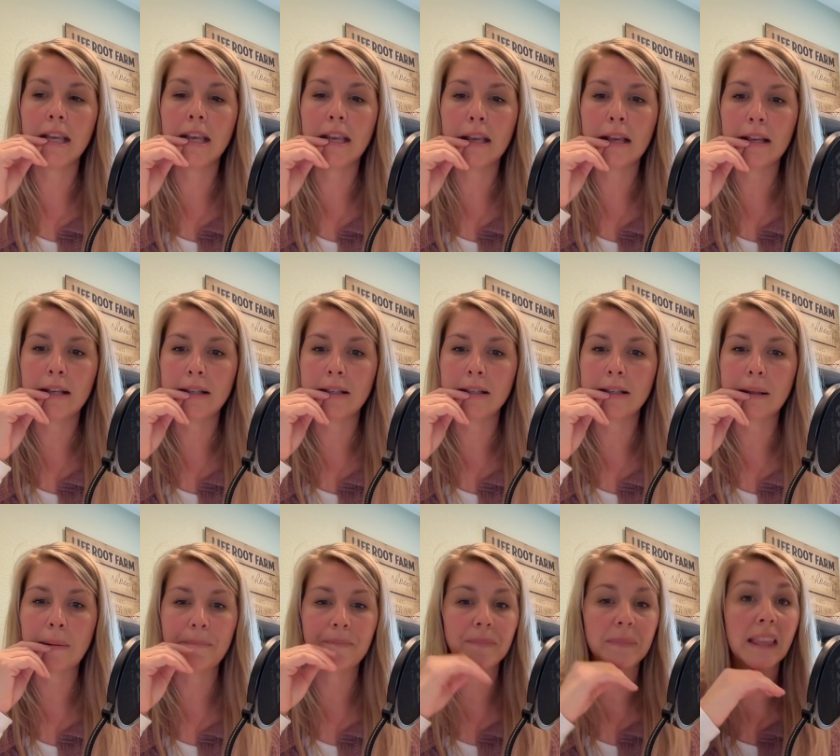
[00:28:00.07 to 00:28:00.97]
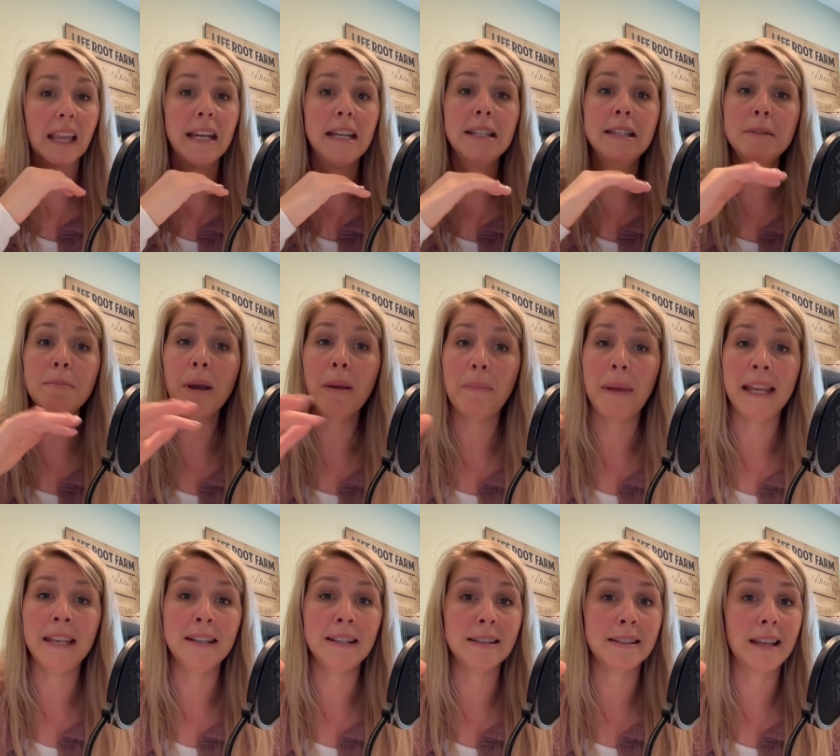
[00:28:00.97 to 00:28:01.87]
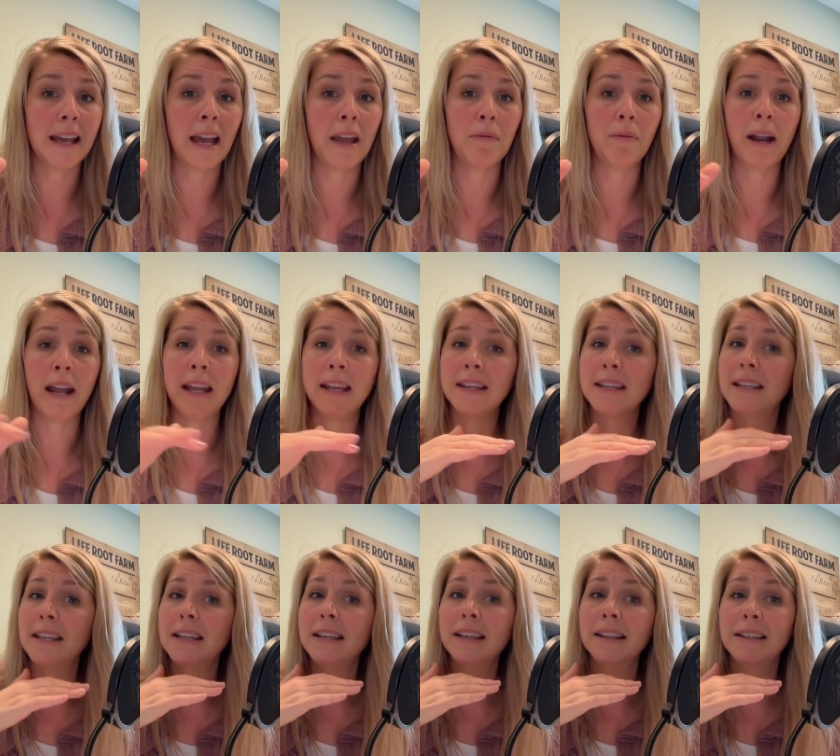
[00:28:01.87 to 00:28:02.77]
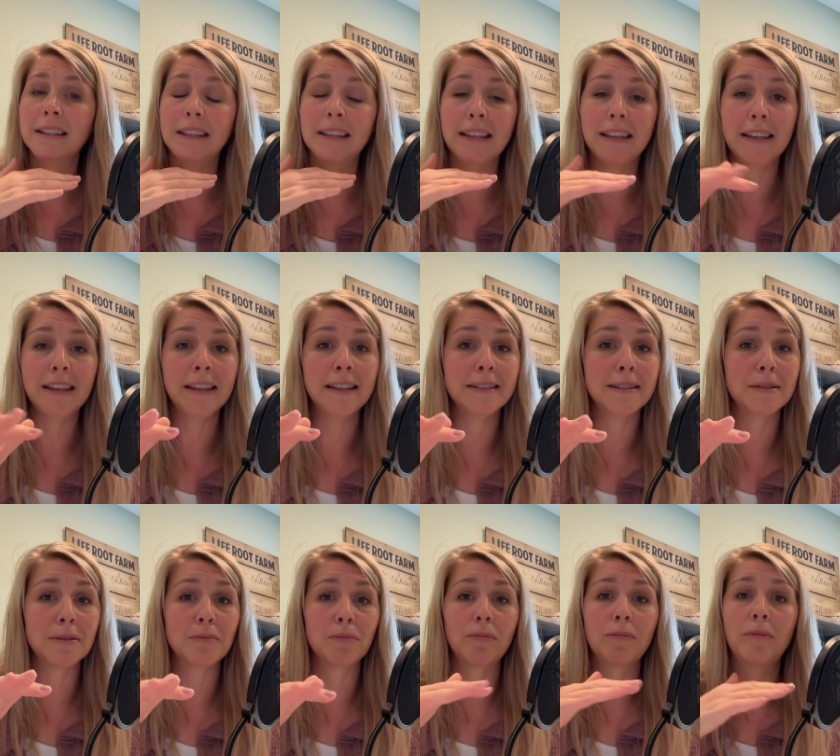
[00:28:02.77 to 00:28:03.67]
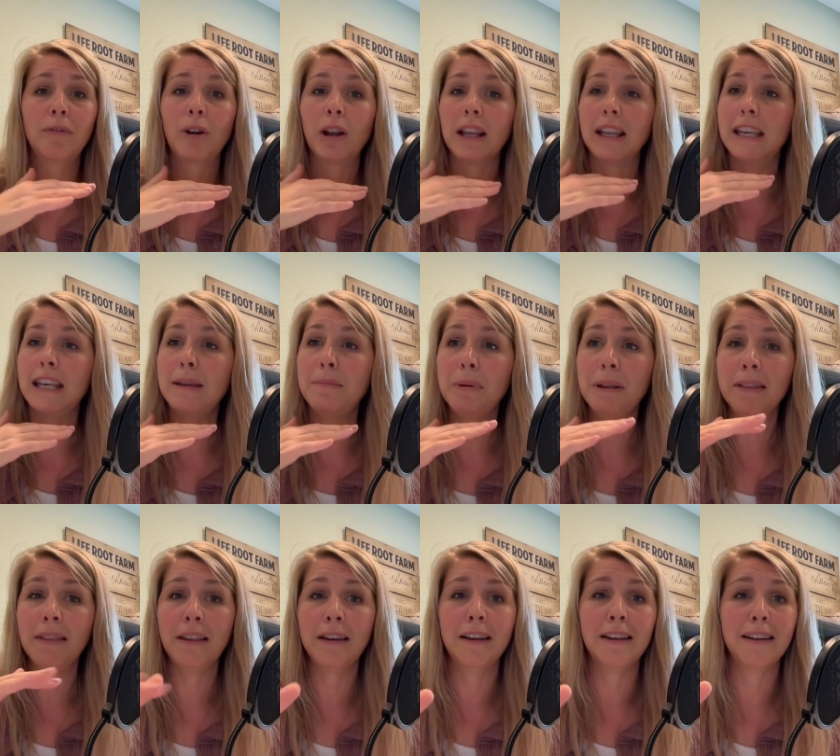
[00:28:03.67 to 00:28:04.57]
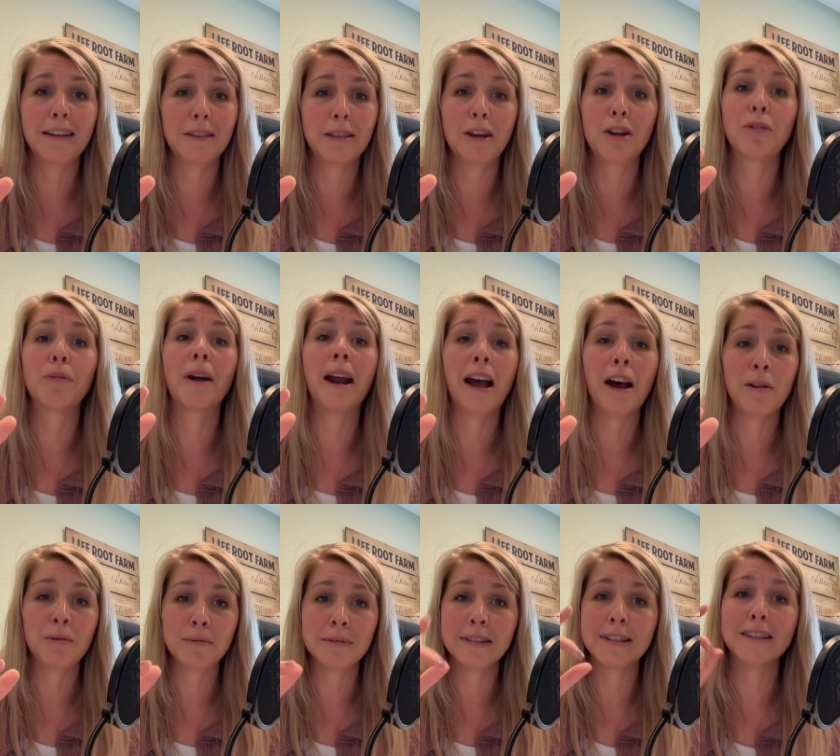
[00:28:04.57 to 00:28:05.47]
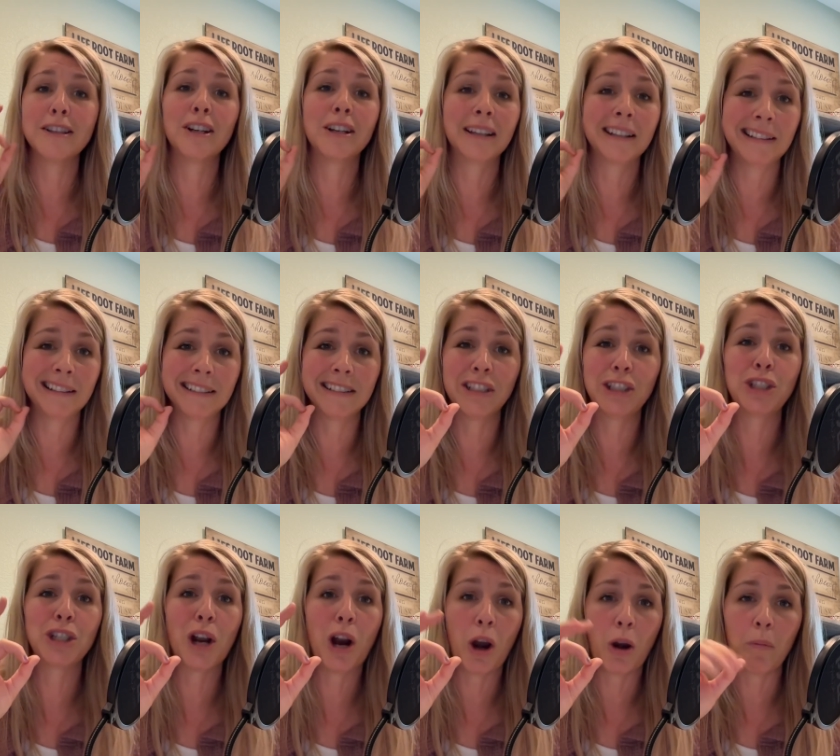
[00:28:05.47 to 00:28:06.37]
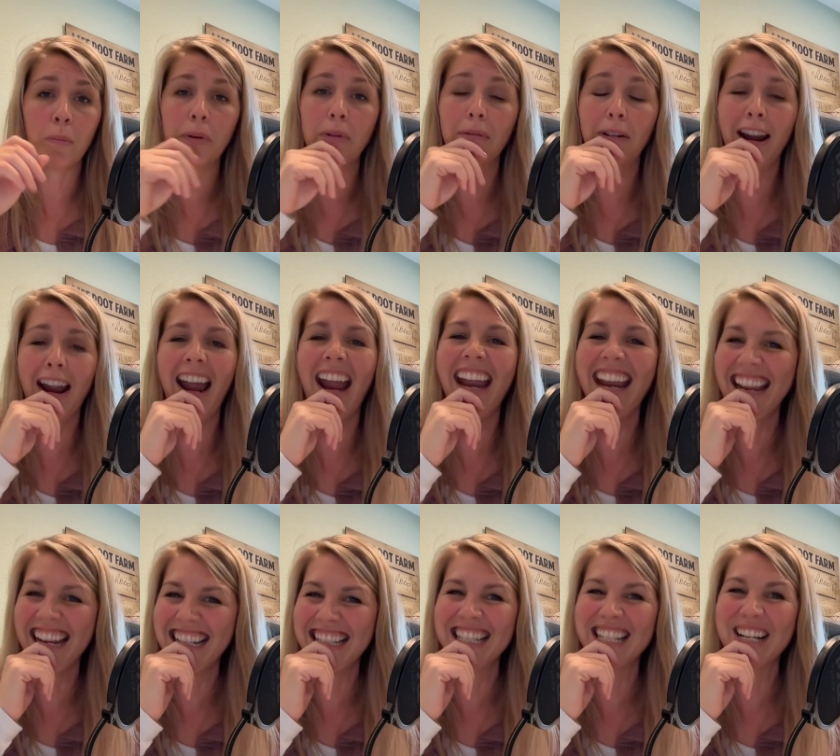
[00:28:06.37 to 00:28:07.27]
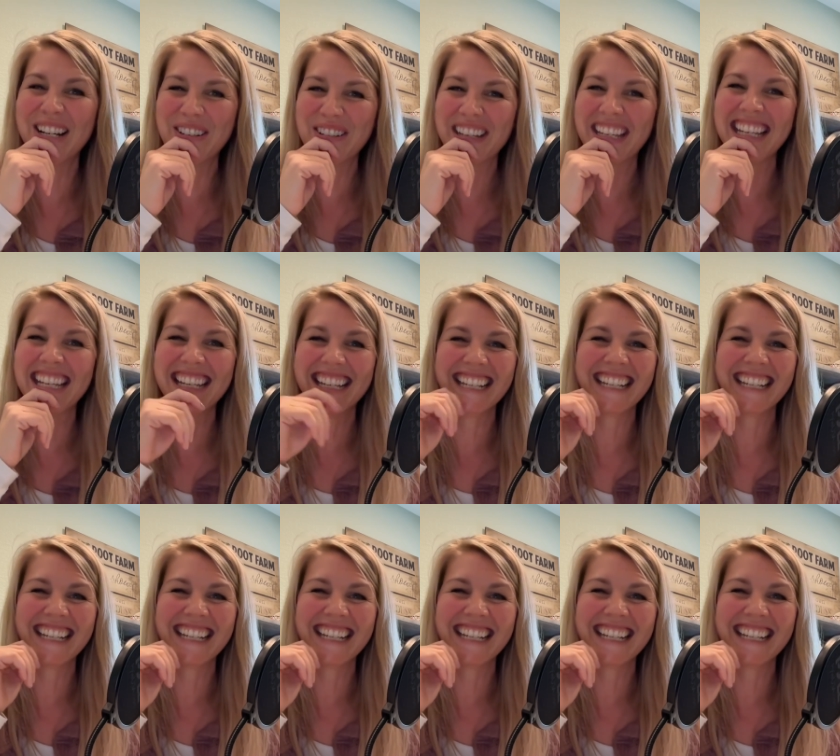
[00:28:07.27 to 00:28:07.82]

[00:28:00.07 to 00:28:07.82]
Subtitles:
he's my maintenance guy, right? He is keeping the grounds looking sharp, right? So